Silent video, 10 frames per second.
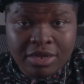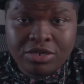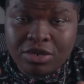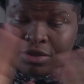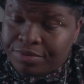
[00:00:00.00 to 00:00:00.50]

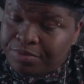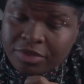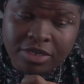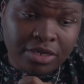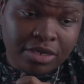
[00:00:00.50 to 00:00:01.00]
So
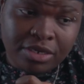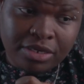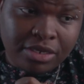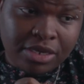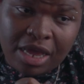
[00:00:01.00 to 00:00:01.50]

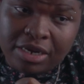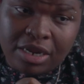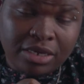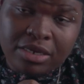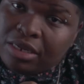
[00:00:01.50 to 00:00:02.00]
yeah,
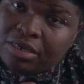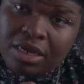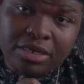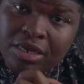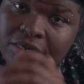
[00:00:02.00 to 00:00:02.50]
the, the,
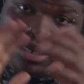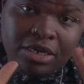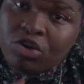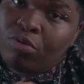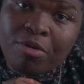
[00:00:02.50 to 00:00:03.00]
the, the,
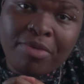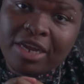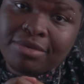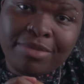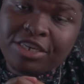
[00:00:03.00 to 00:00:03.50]
no more
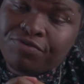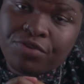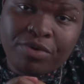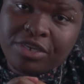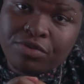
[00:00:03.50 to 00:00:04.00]
boxing matches
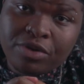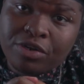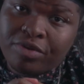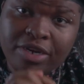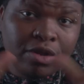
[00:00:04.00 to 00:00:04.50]
for the rest of
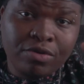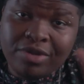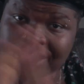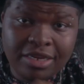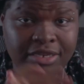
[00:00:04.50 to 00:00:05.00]
2020. No,
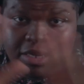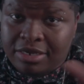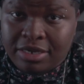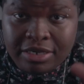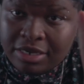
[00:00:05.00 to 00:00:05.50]
it's it's
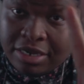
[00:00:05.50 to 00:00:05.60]
it's it's